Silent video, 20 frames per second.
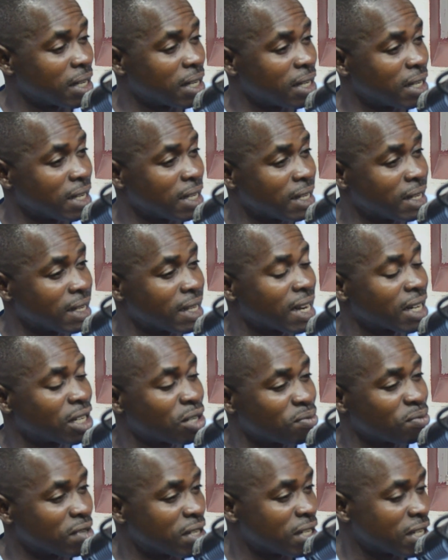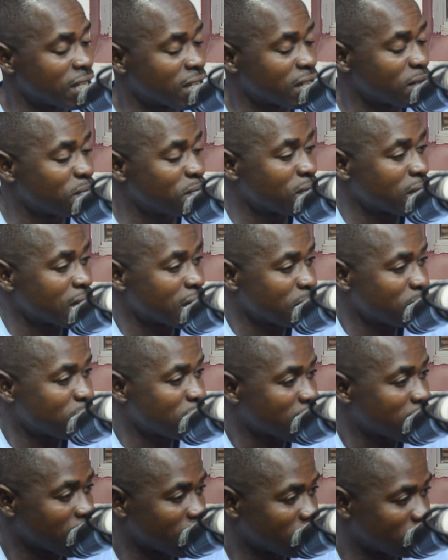in that way, a bribe
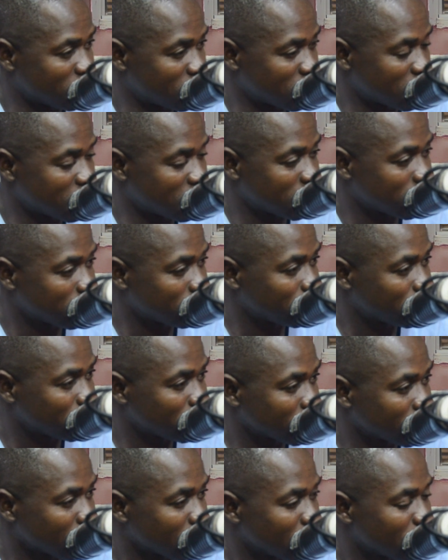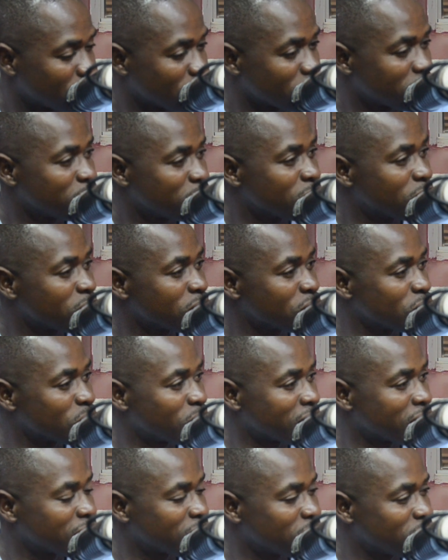comes in, not because you
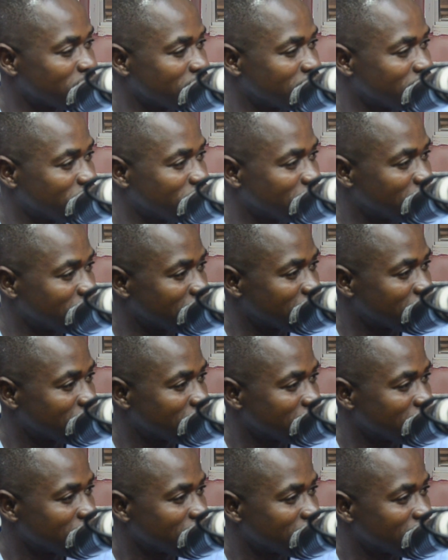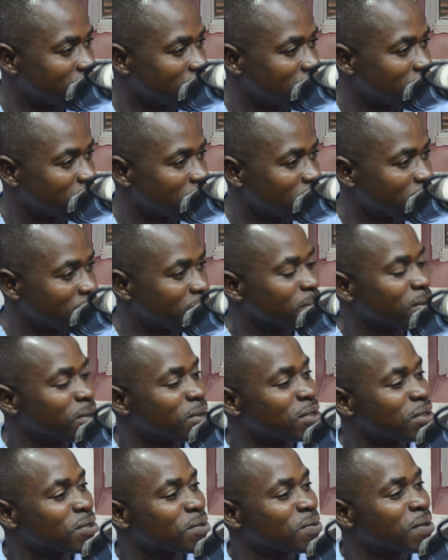wanted to give it, but
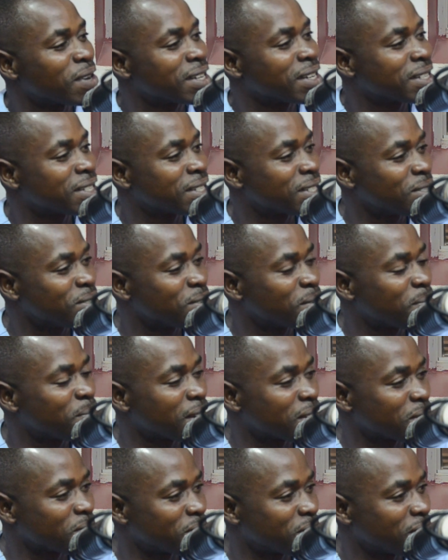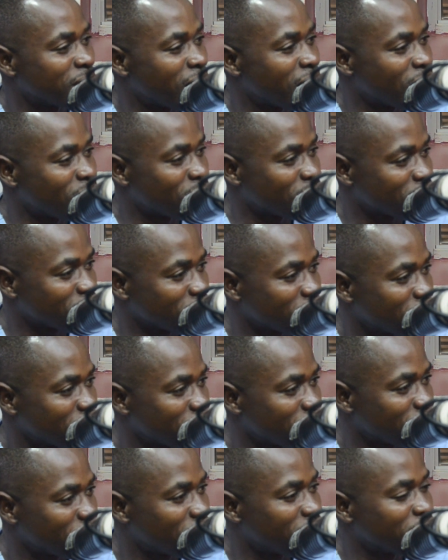because you want your person out
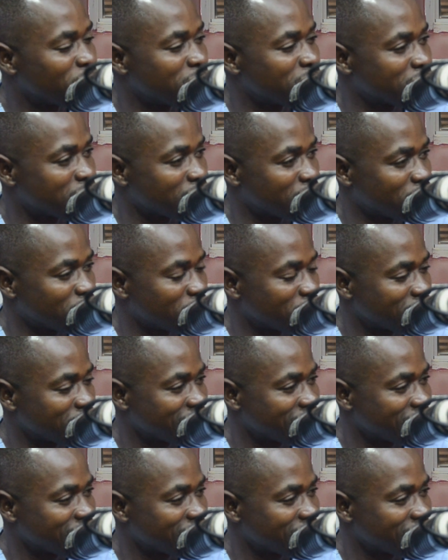of the cells.